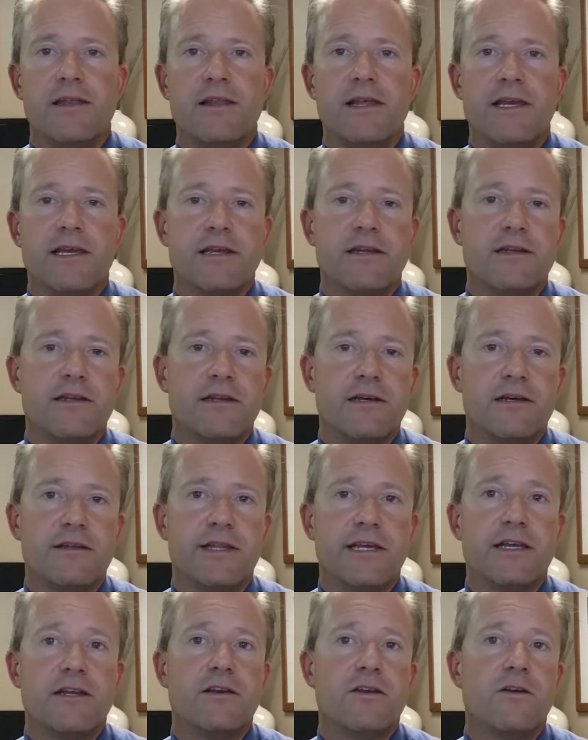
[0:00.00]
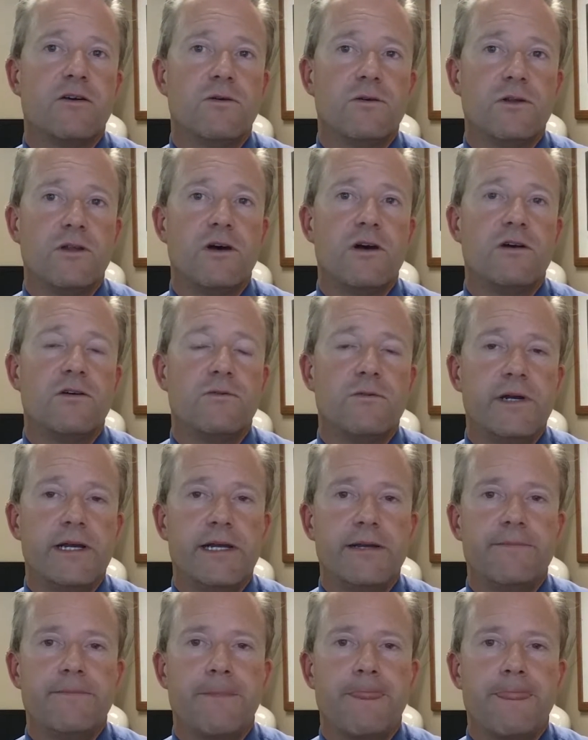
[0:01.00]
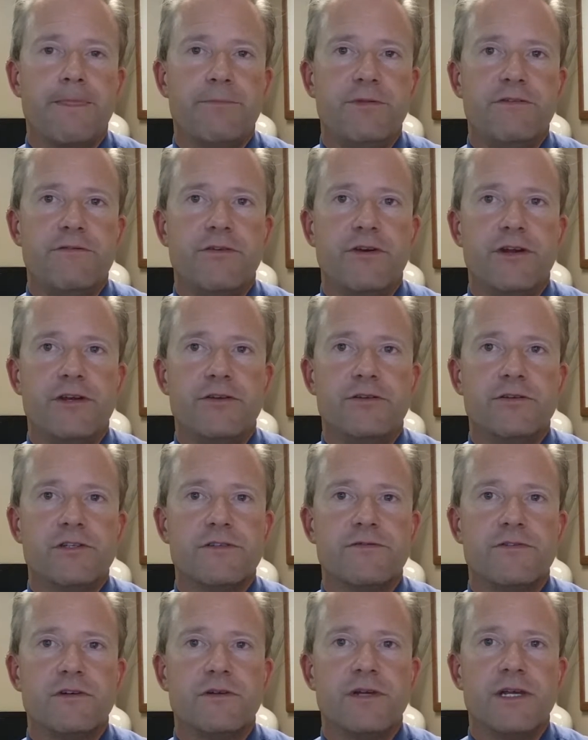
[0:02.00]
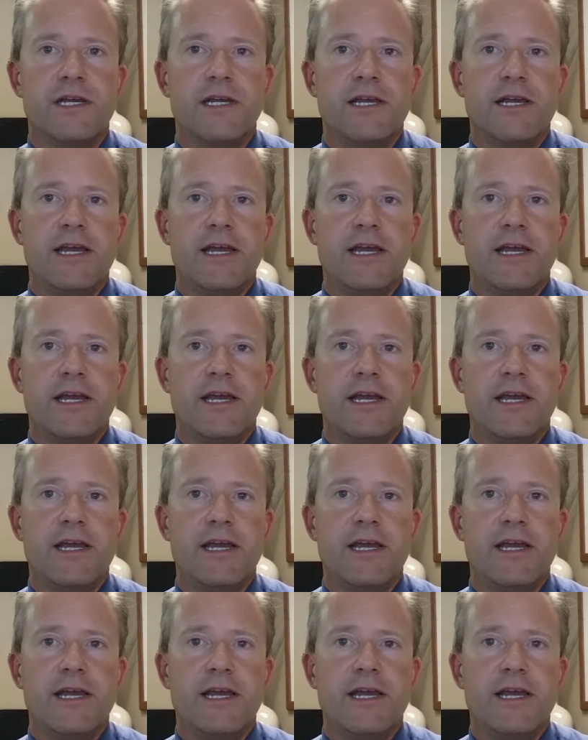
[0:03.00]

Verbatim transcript: they can uh, they can go a long way and be very useful.